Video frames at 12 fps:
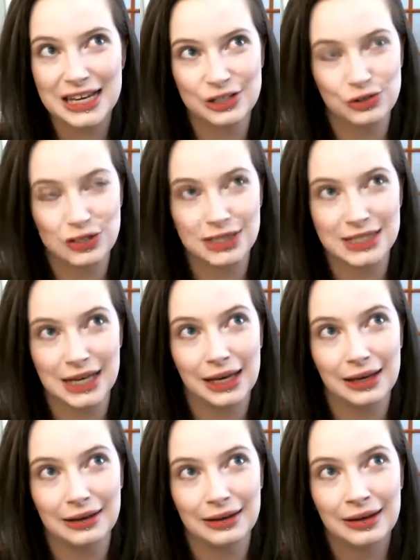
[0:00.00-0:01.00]

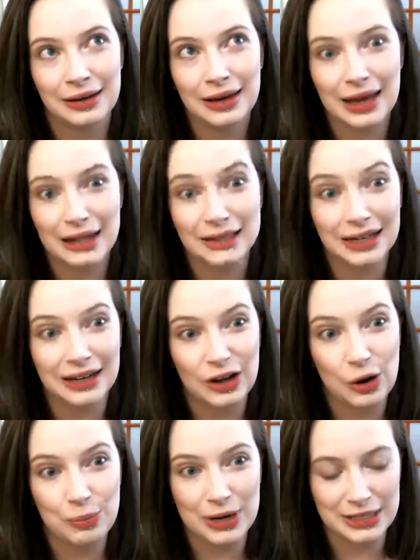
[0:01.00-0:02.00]
interesting and
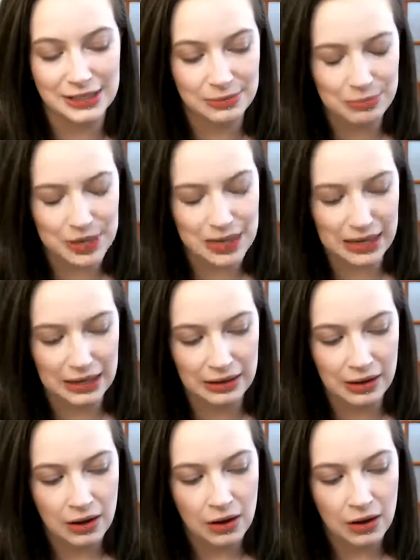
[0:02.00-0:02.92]
eye-opening to me